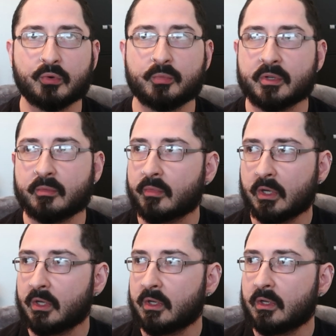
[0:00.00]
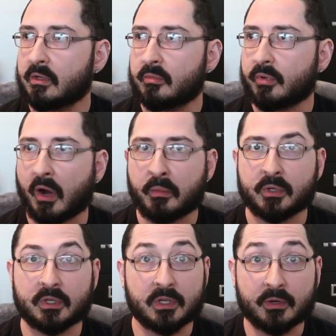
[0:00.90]
groups in
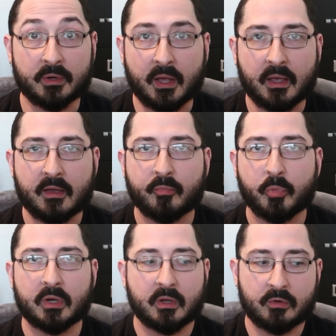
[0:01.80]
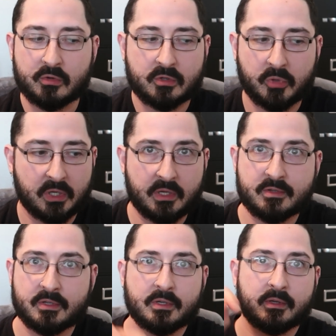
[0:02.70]
probably a year and a half, but there used to be an
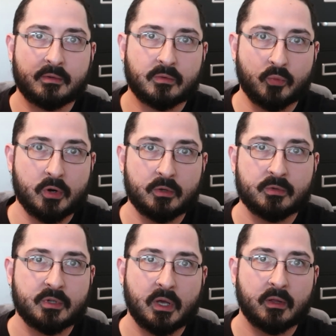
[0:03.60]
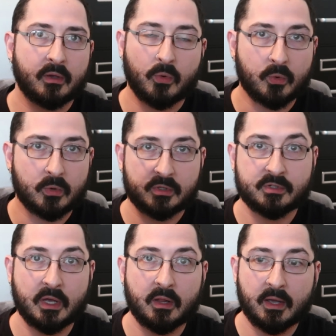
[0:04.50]
easy what are you selling or
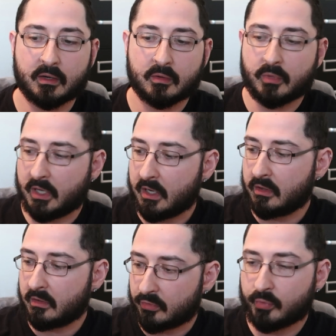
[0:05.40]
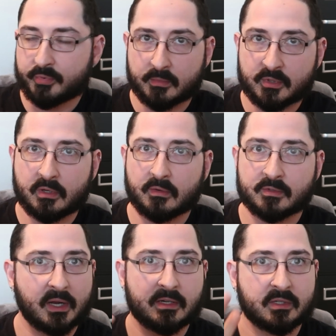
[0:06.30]
sell item in the groups
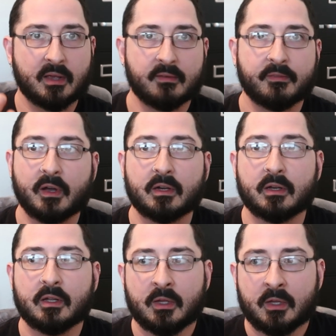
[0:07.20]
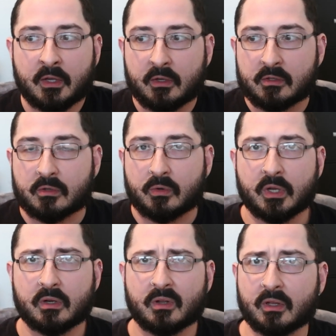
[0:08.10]
themselves, and I just can't find it. So
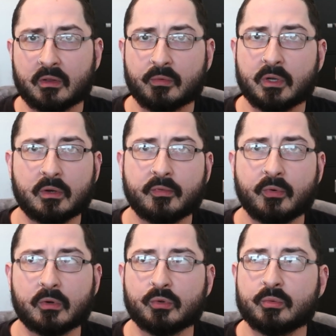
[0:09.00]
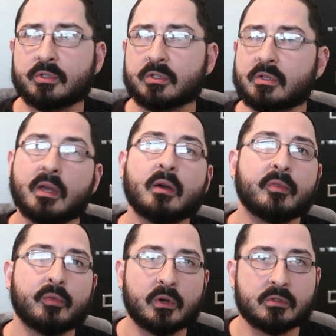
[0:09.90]
in like 3 or 4 groups just now
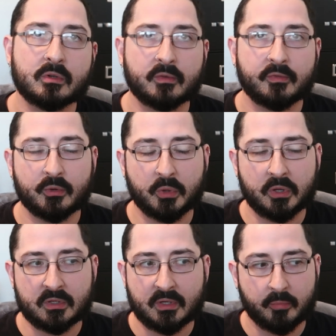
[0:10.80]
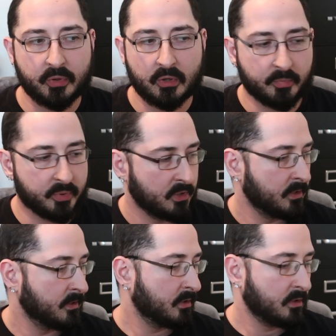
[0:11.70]
before I started filming this, I put up
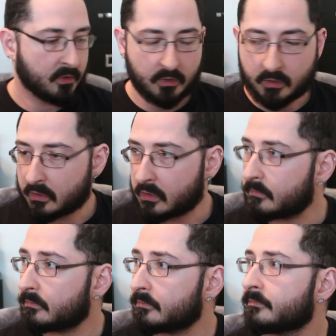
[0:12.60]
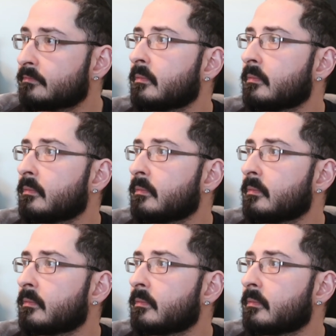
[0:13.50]
a